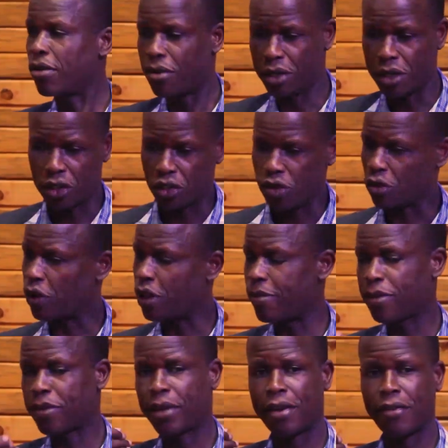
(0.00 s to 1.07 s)
God took
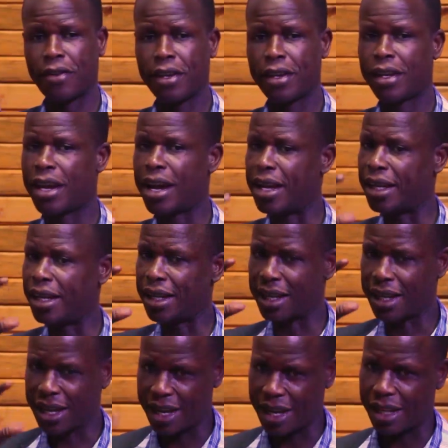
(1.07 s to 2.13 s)
him to heaven and
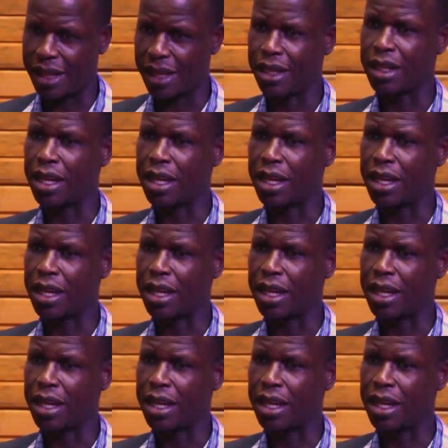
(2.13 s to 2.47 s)
hell.